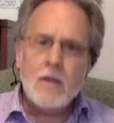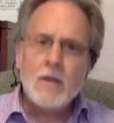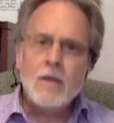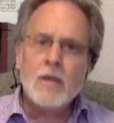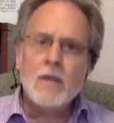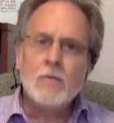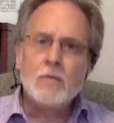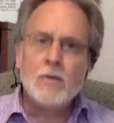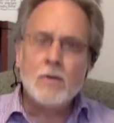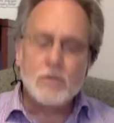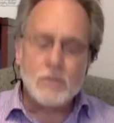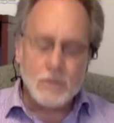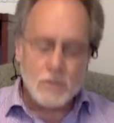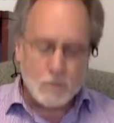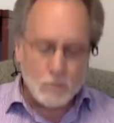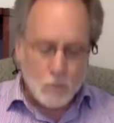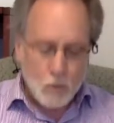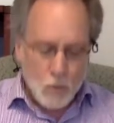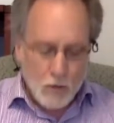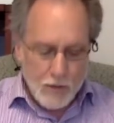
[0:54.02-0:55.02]

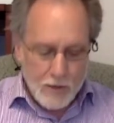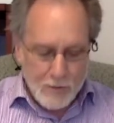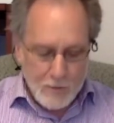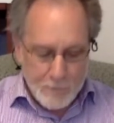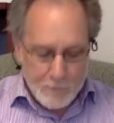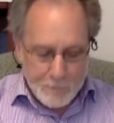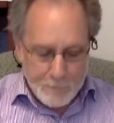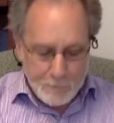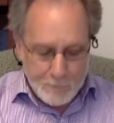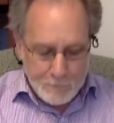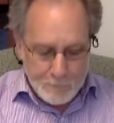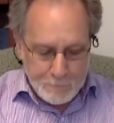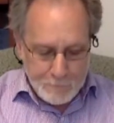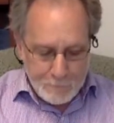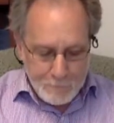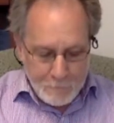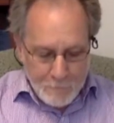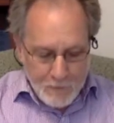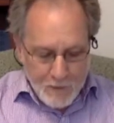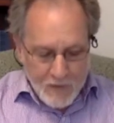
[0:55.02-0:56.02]
Emergent morning,
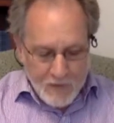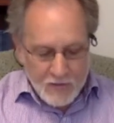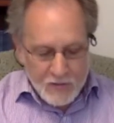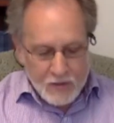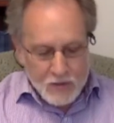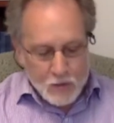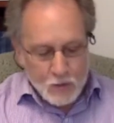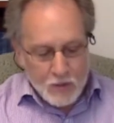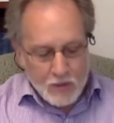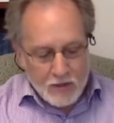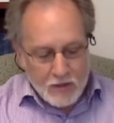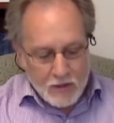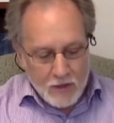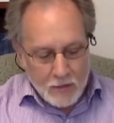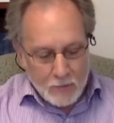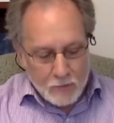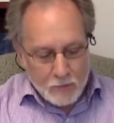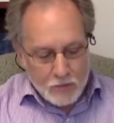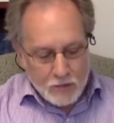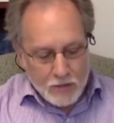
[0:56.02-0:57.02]
in the sweet
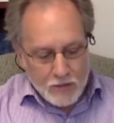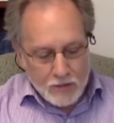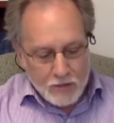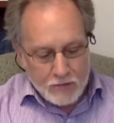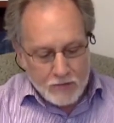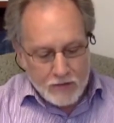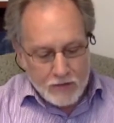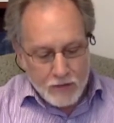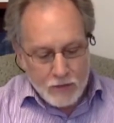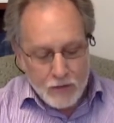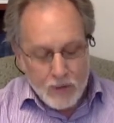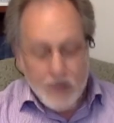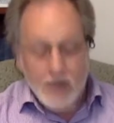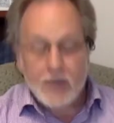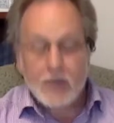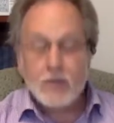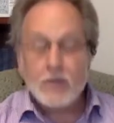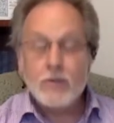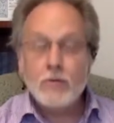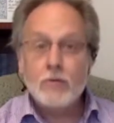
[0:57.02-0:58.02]
gum triggering
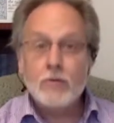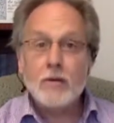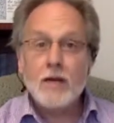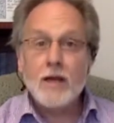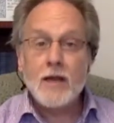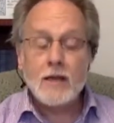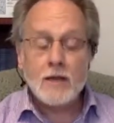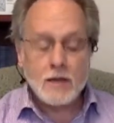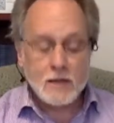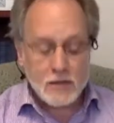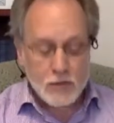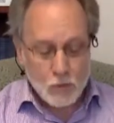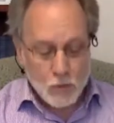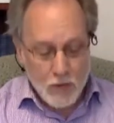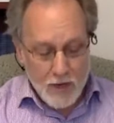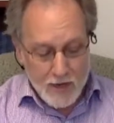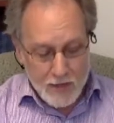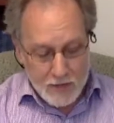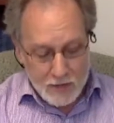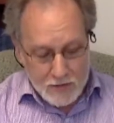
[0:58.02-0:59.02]
green, green its
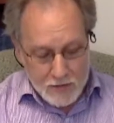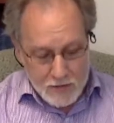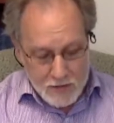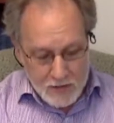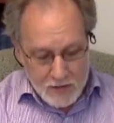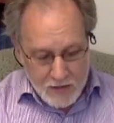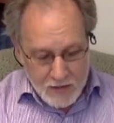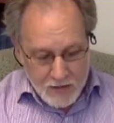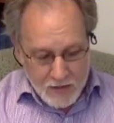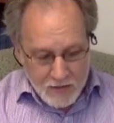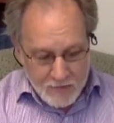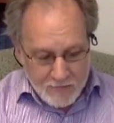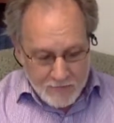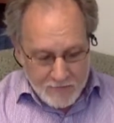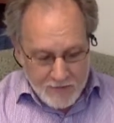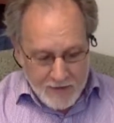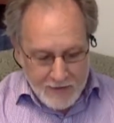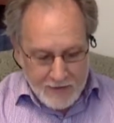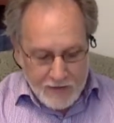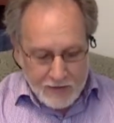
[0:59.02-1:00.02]
wings,
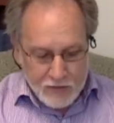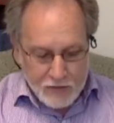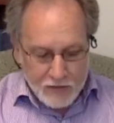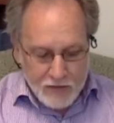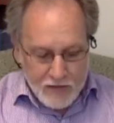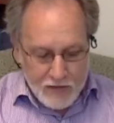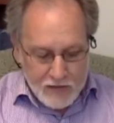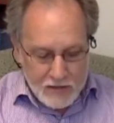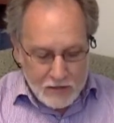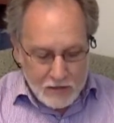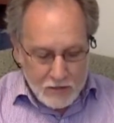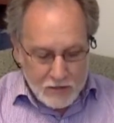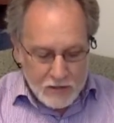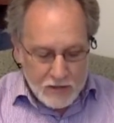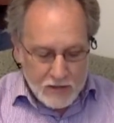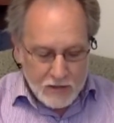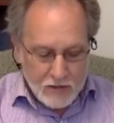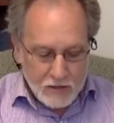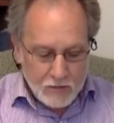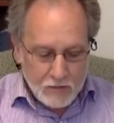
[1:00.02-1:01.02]
fanning
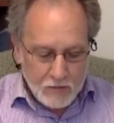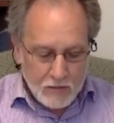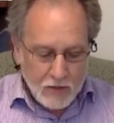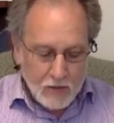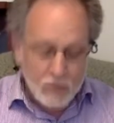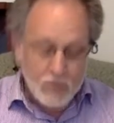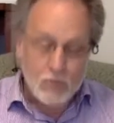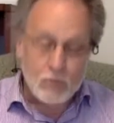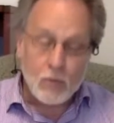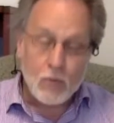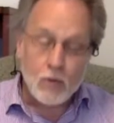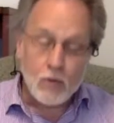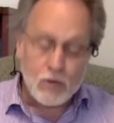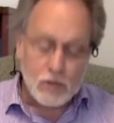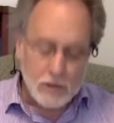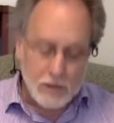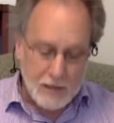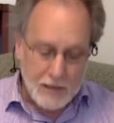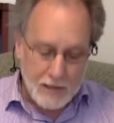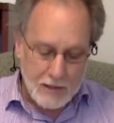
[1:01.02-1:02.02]
translucent below the
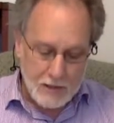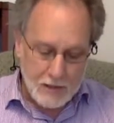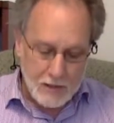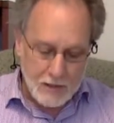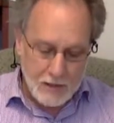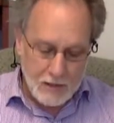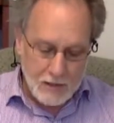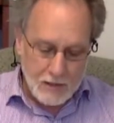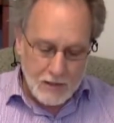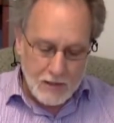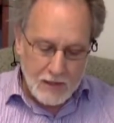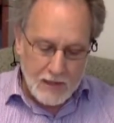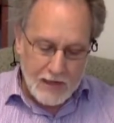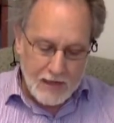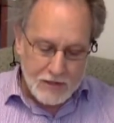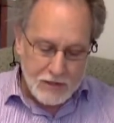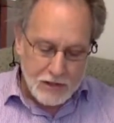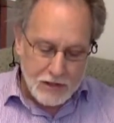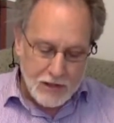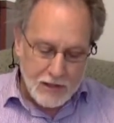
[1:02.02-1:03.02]
porch light,
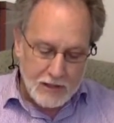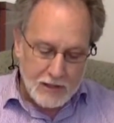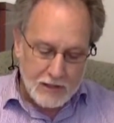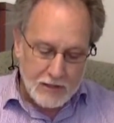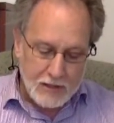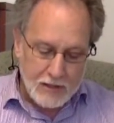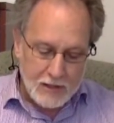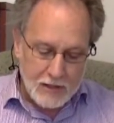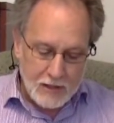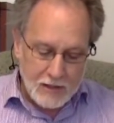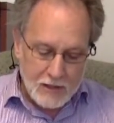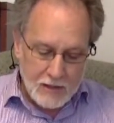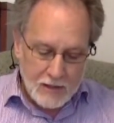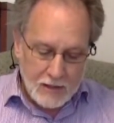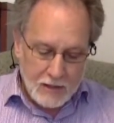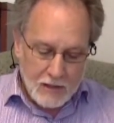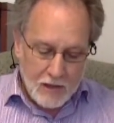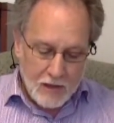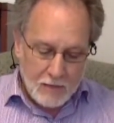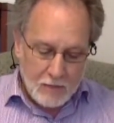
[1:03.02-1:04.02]
angelic,
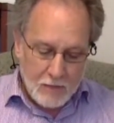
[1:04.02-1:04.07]
a